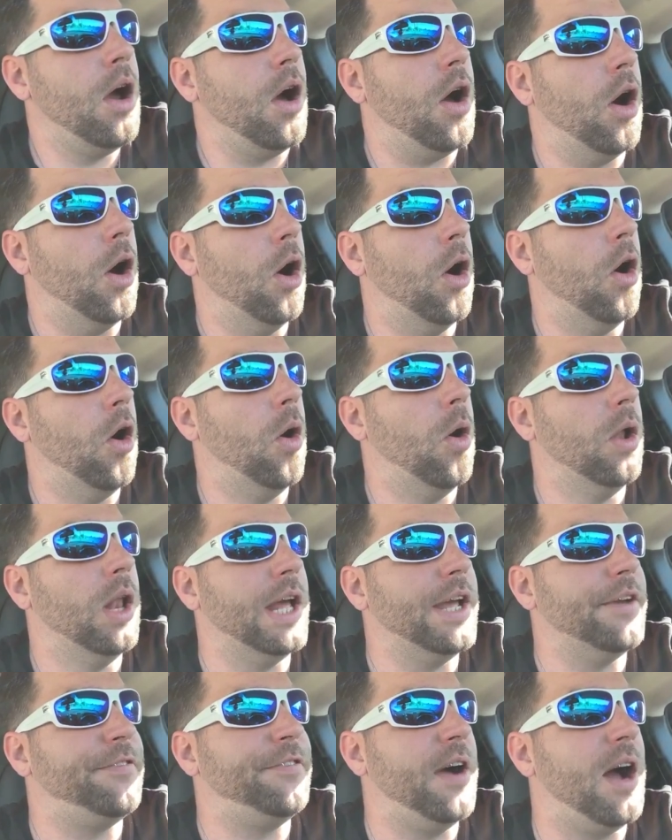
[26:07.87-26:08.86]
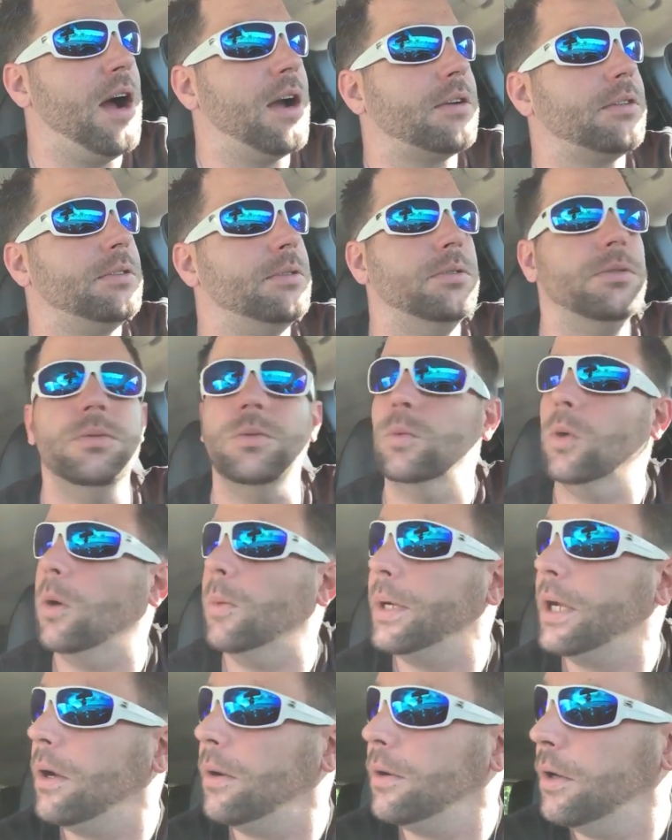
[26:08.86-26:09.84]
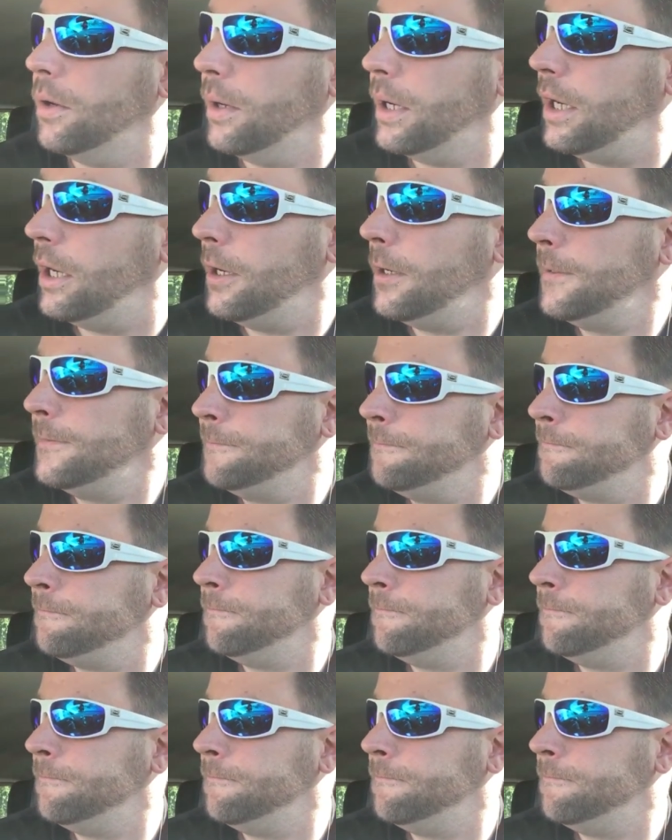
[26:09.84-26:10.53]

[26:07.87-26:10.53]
what are we gonna do here?